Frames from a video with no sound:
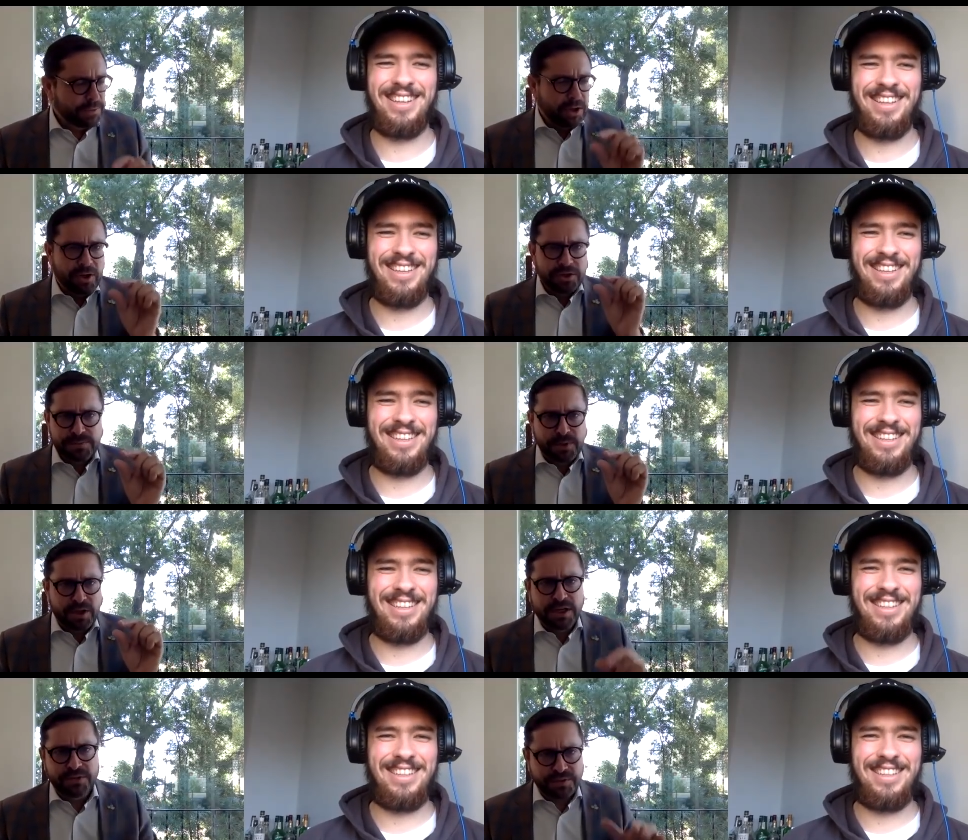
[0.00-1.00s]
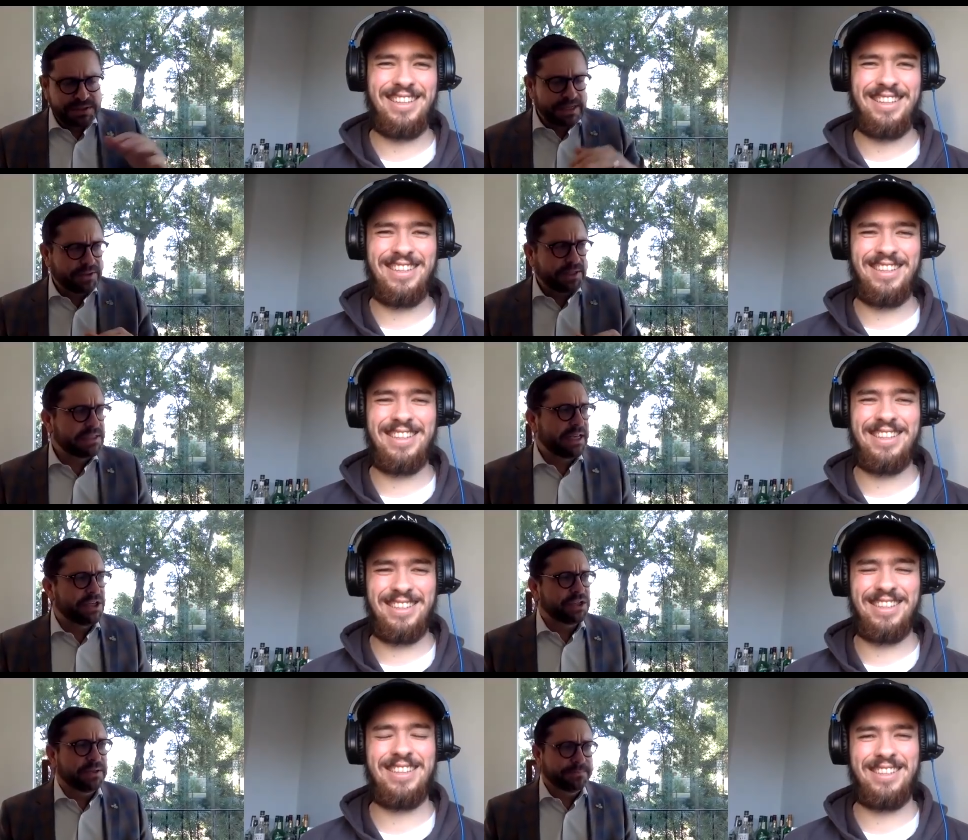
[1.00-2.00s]
Speaker 1: small, small country, Southeast
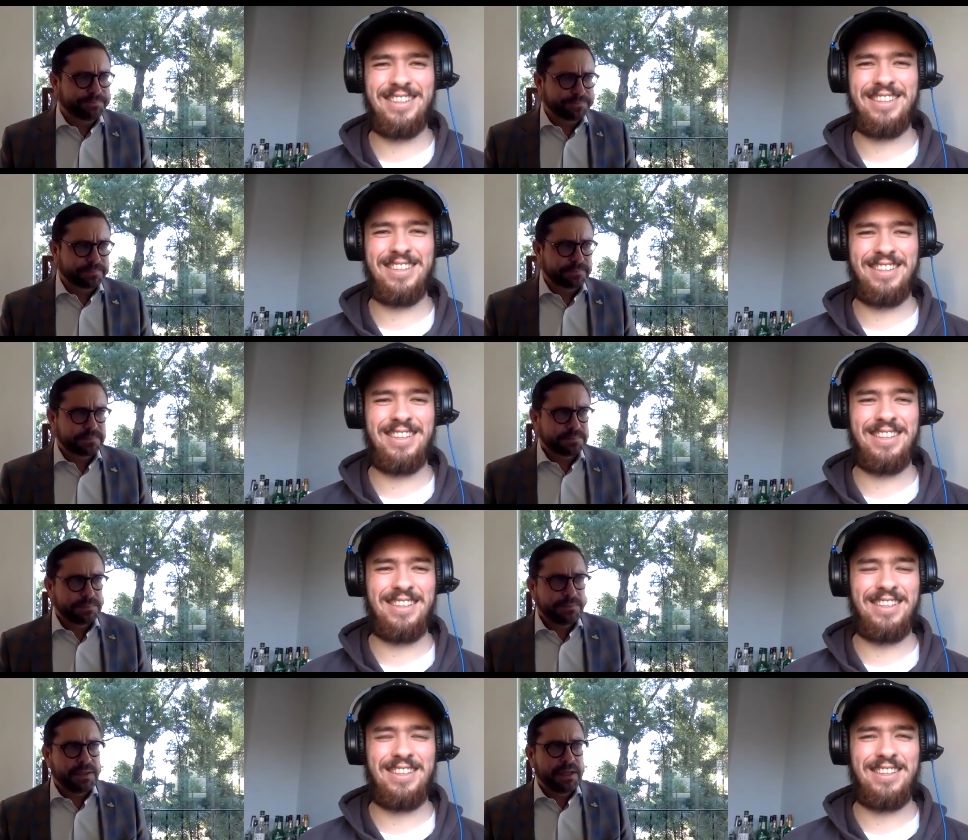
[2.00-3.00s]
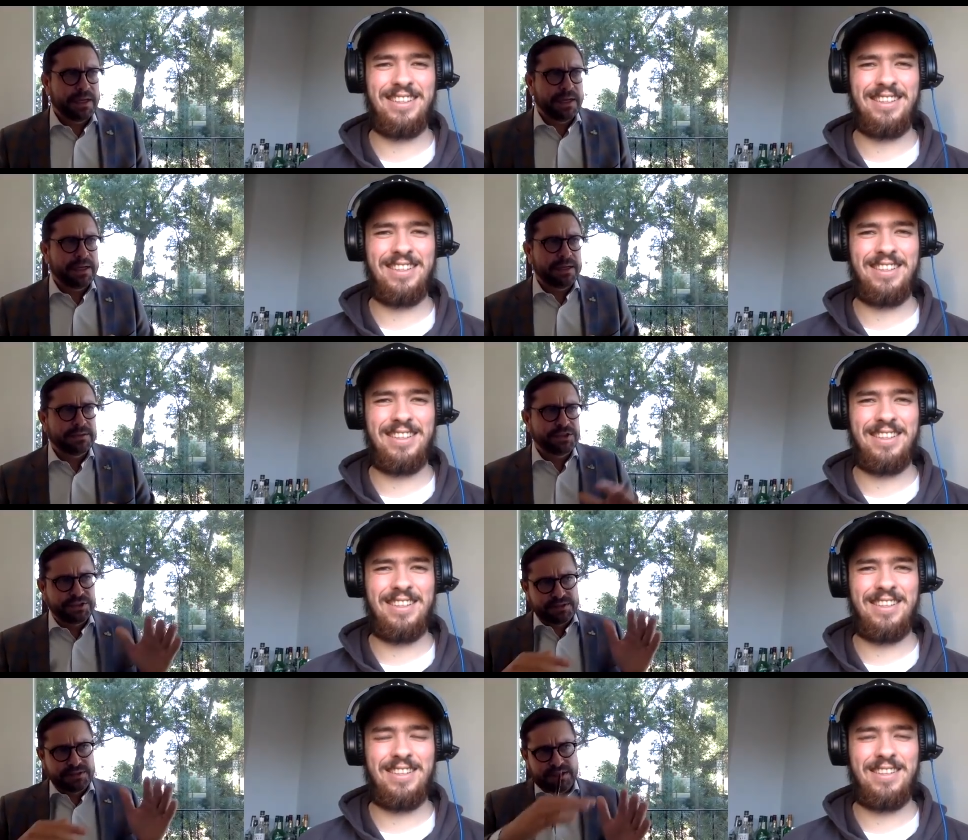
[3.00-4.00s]
Asia, uh,
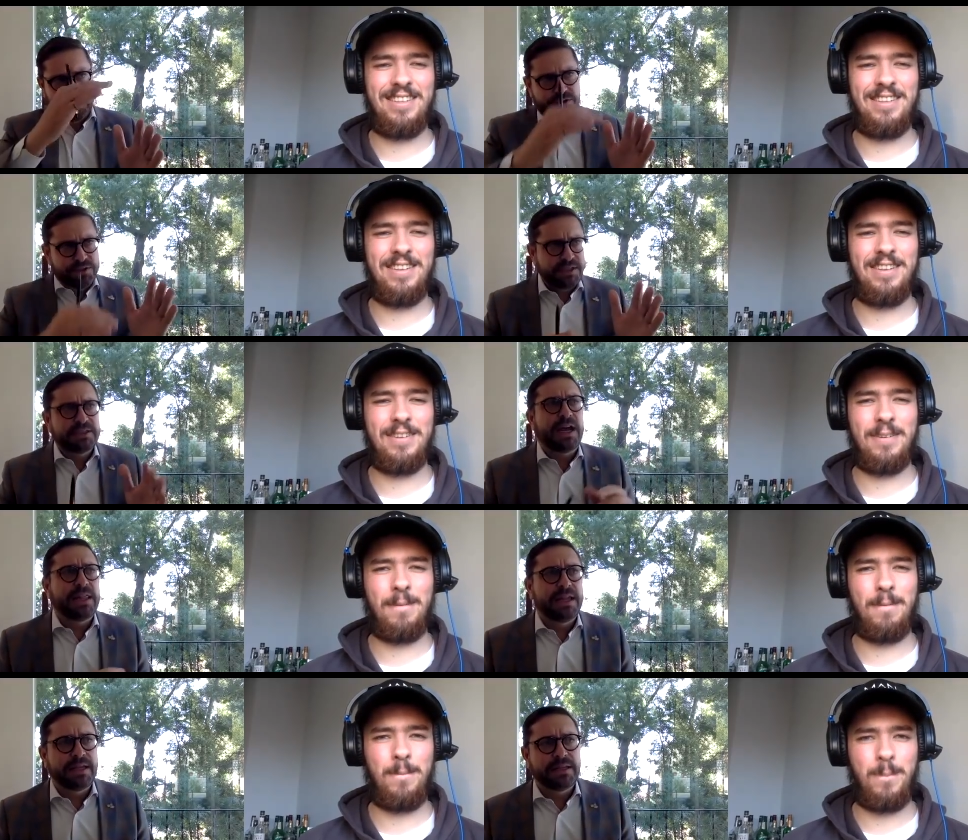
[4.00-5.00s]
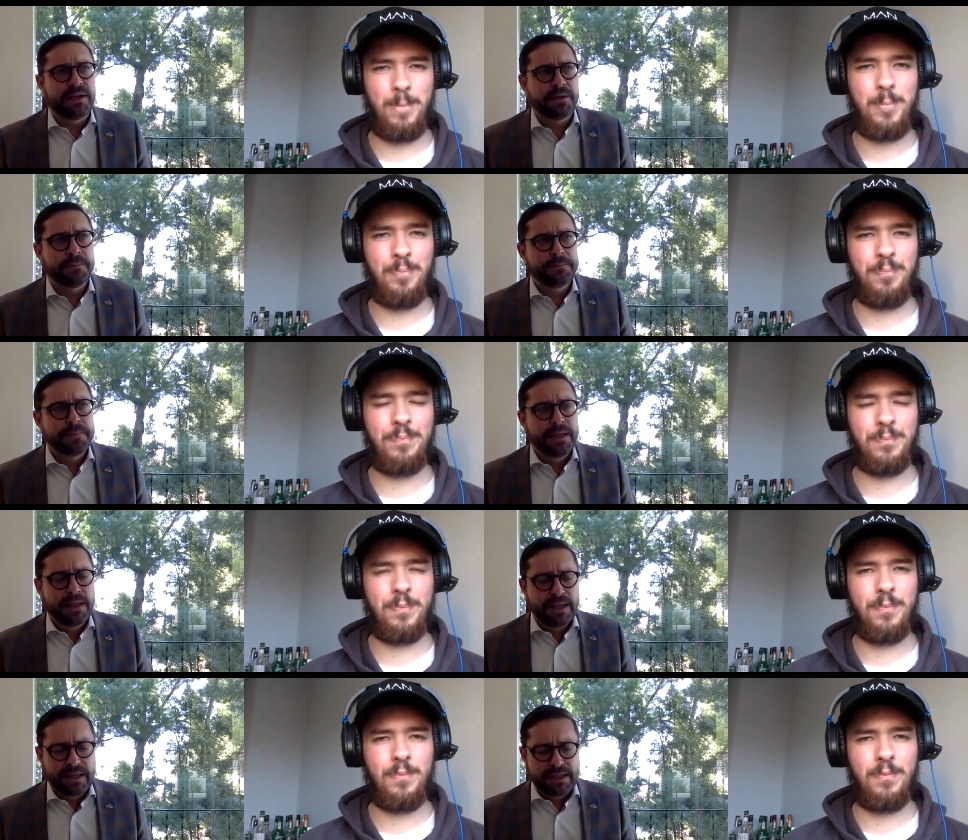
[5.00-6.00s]
just underneath Thailand there.
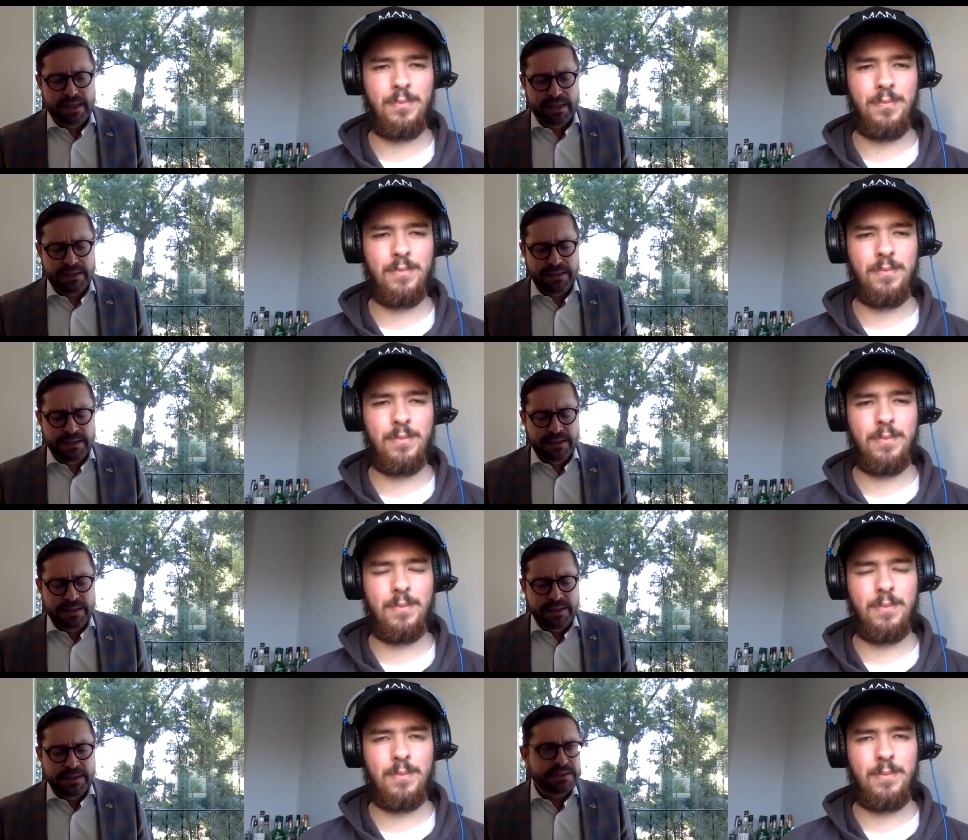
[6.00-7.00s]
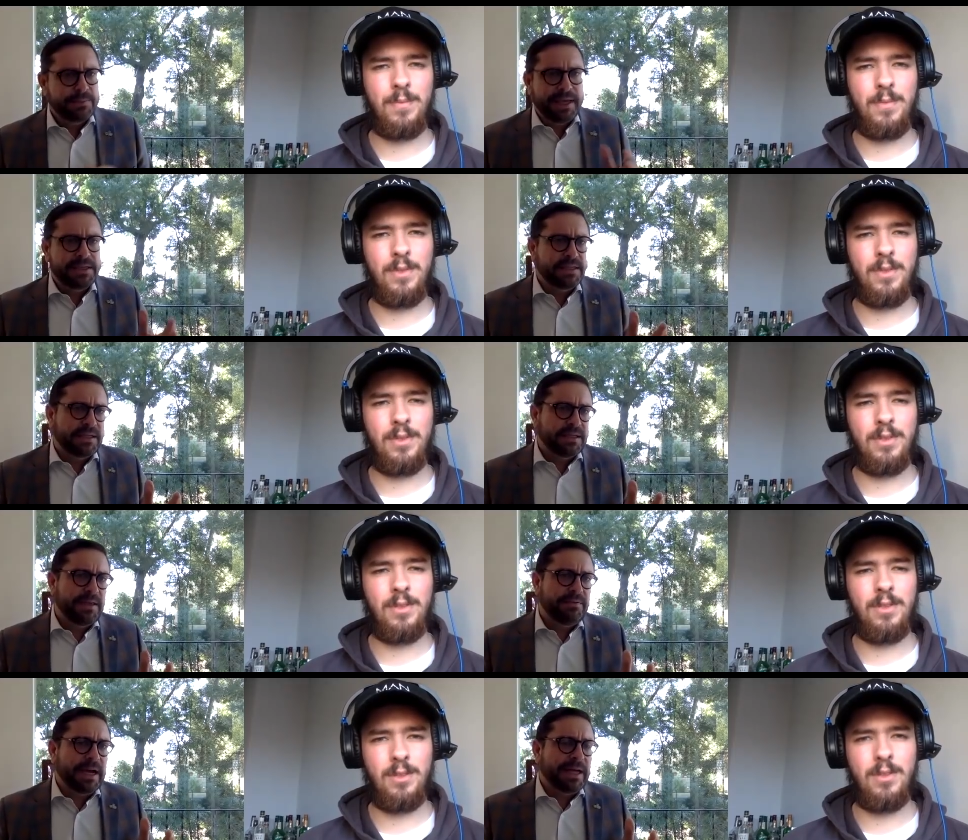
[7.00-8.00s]
that is amazing.
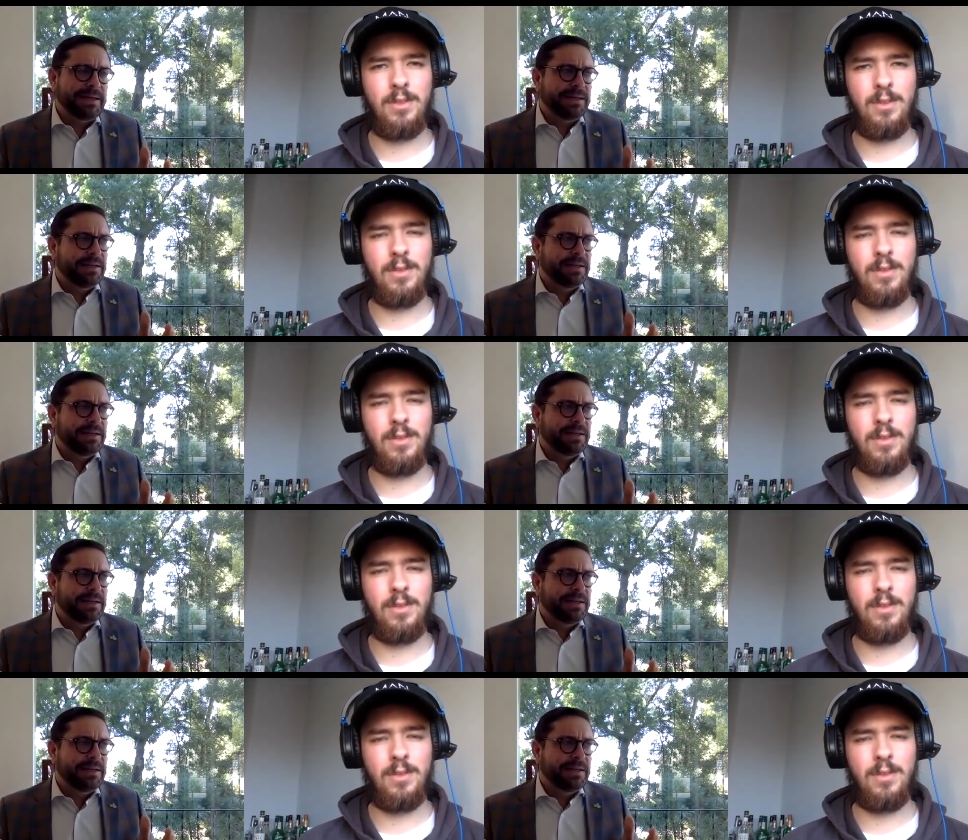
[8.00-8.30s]
They've got